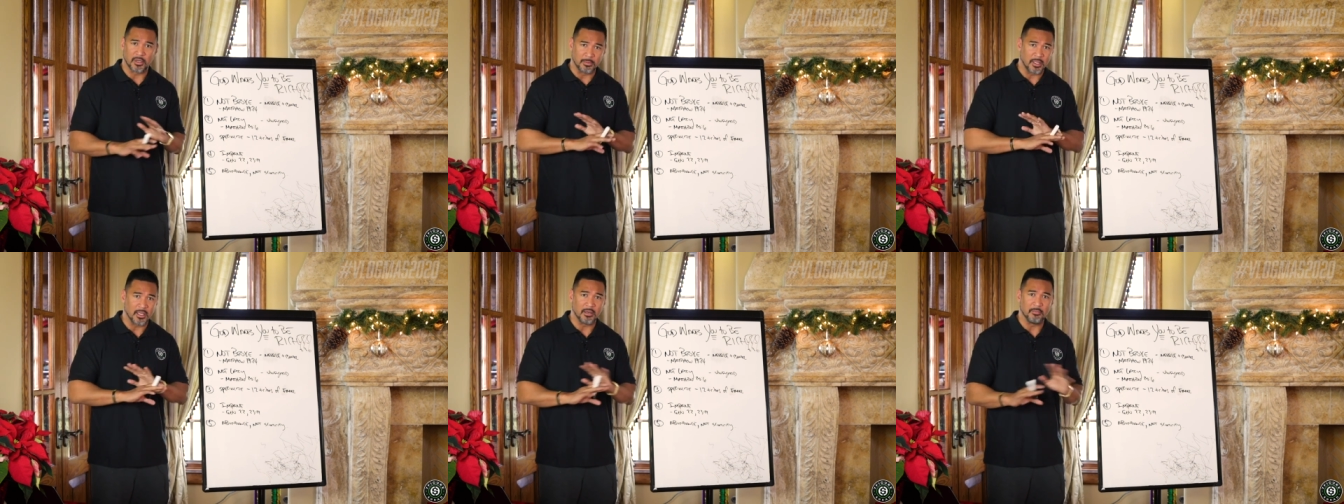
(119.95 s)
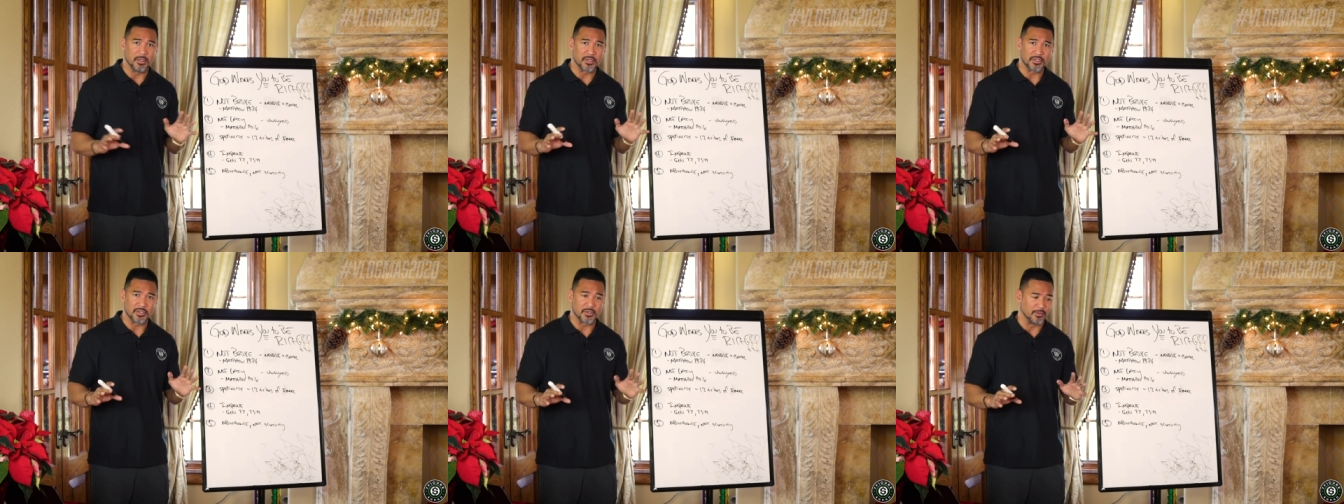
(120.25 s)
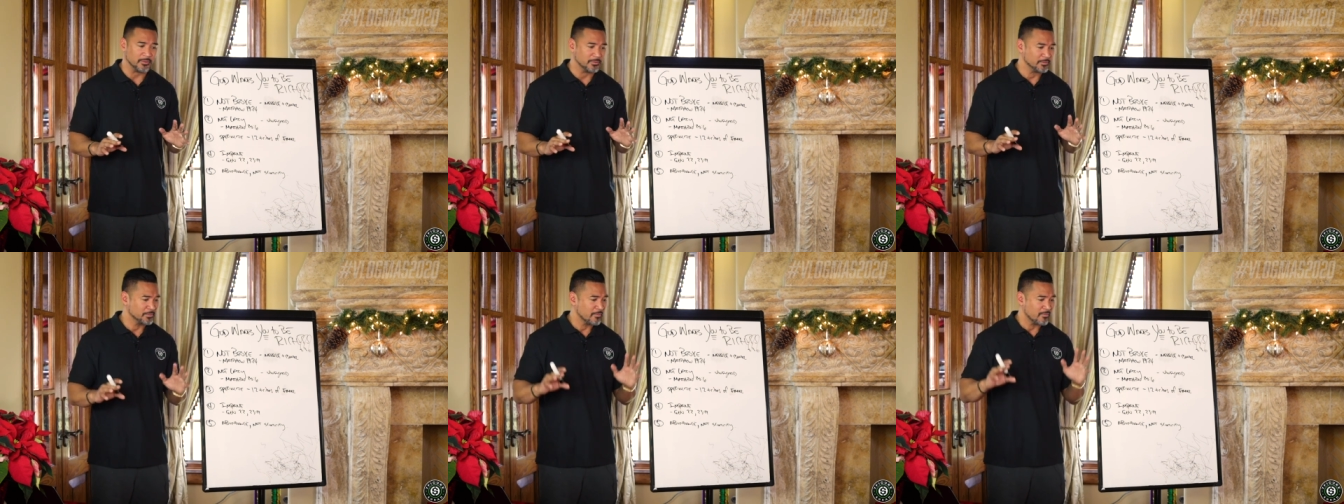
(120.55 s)
I'm not a
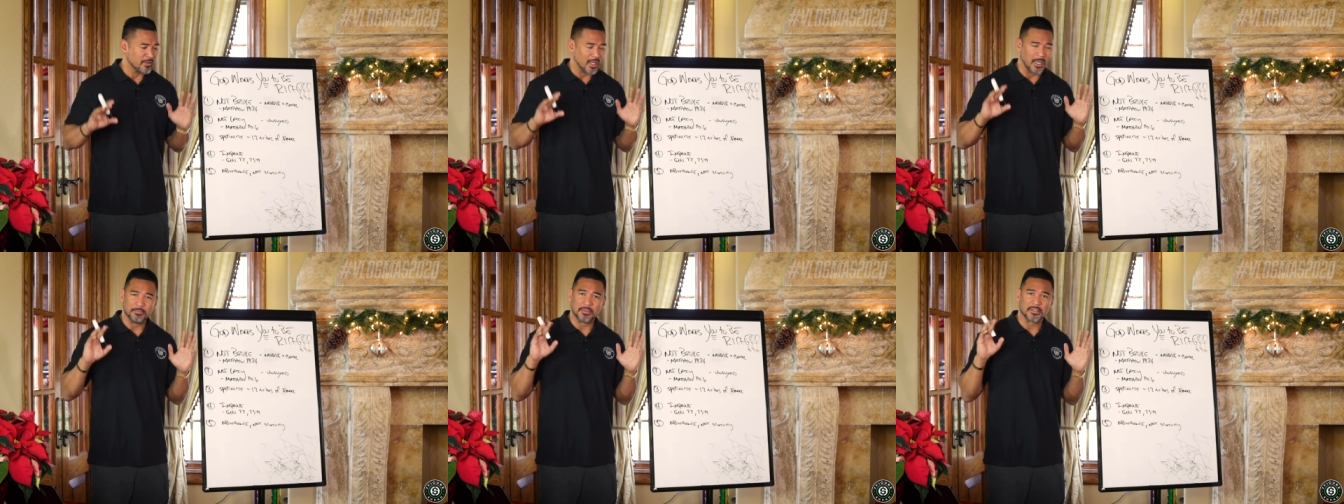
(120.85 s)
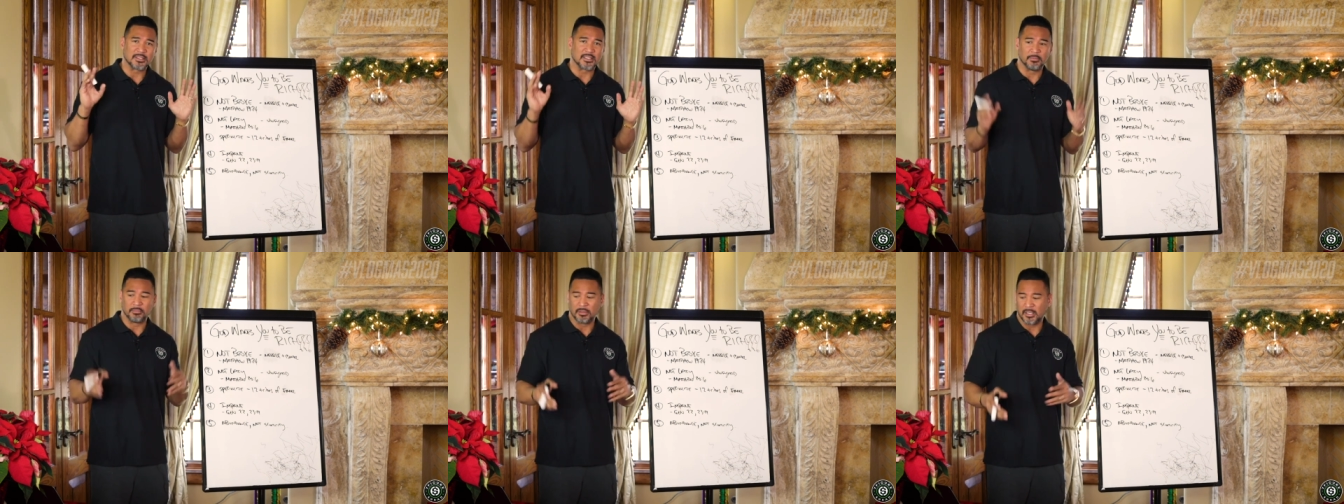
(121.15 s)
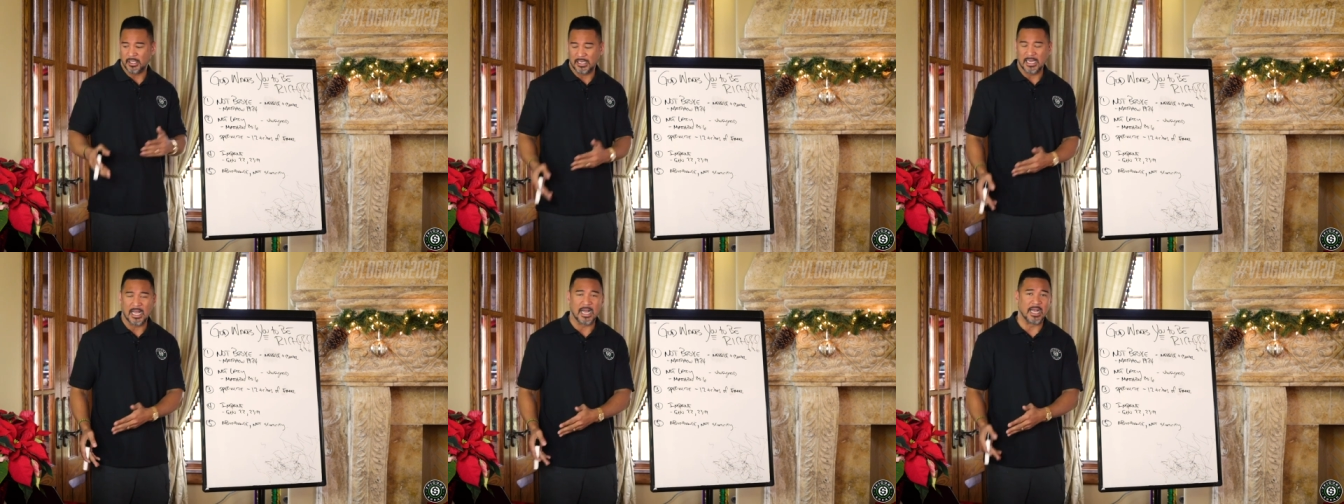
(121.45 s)
minister, I'm just
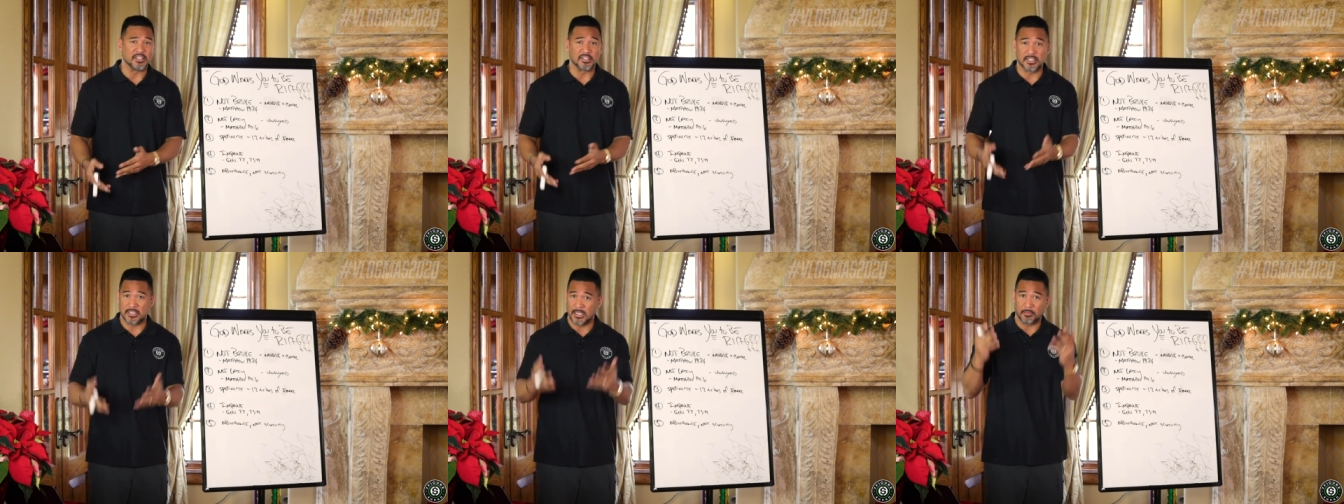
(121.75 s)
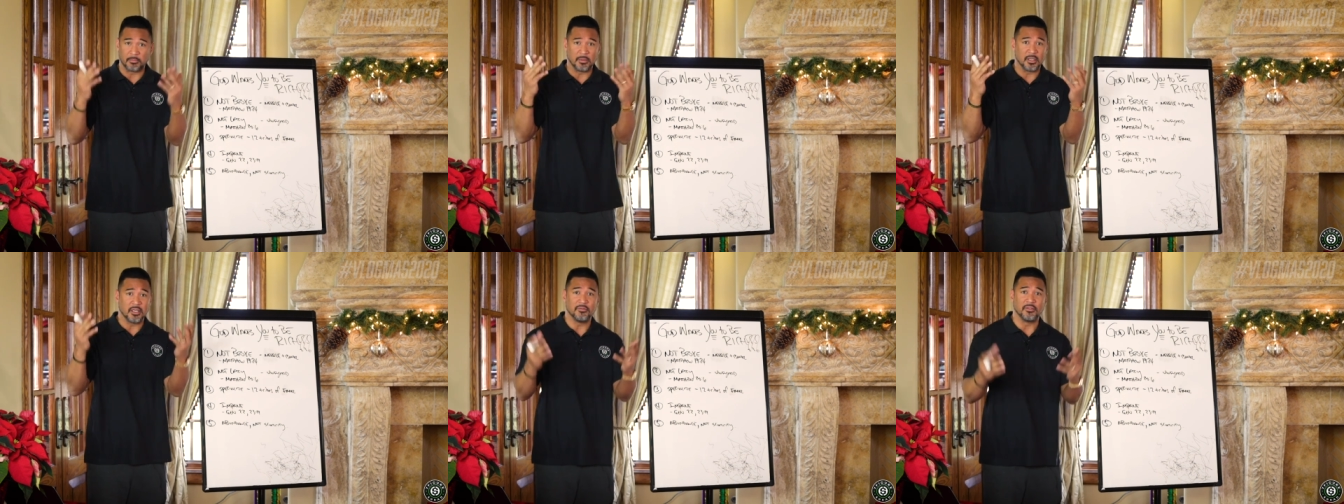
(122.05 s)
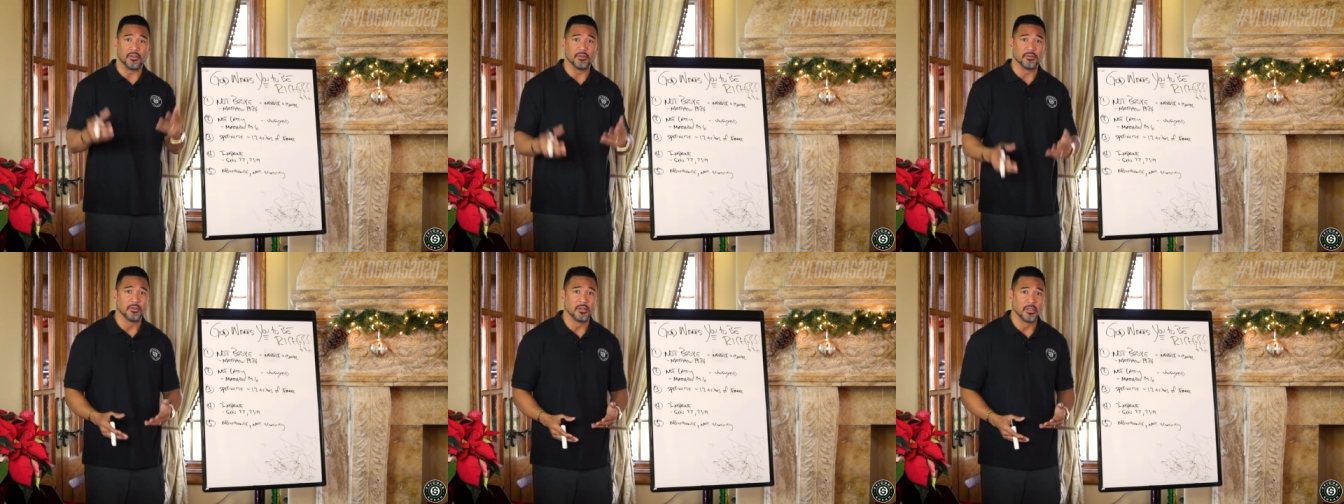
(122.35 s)
simply a guy, just like many
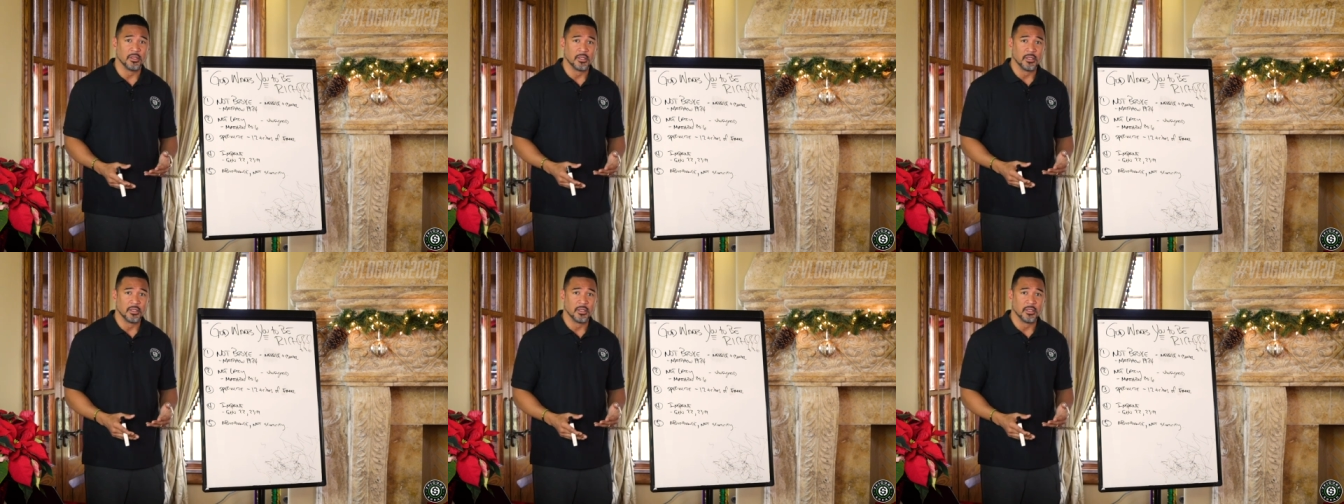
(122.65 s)
of you,